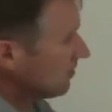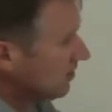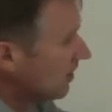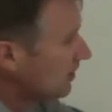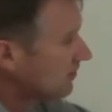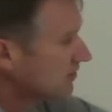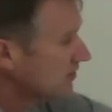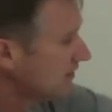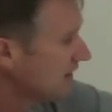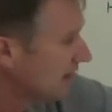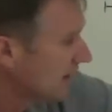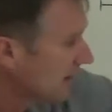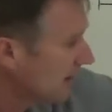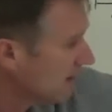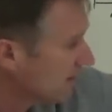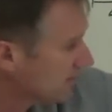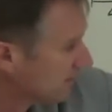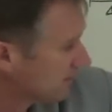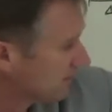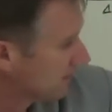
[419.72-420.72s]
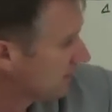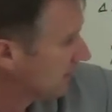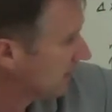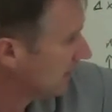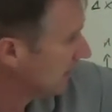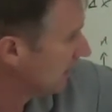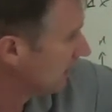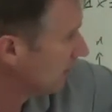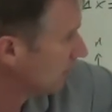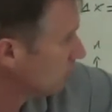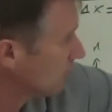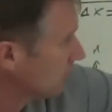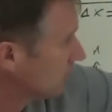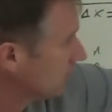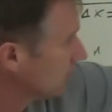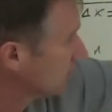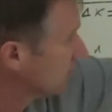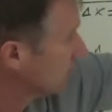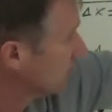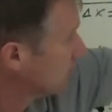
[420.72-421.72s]
doesn't have
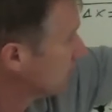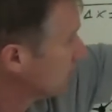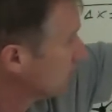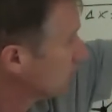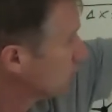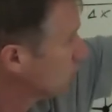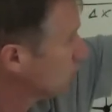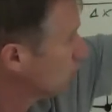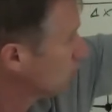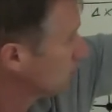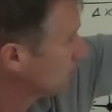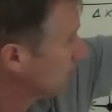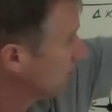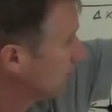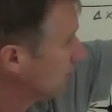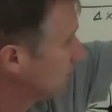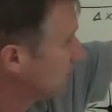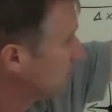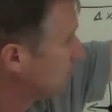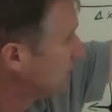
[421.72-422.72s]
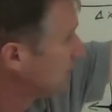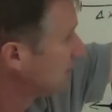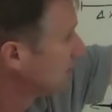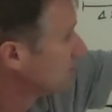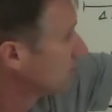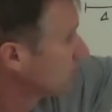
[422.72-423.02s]
866 joules of energy because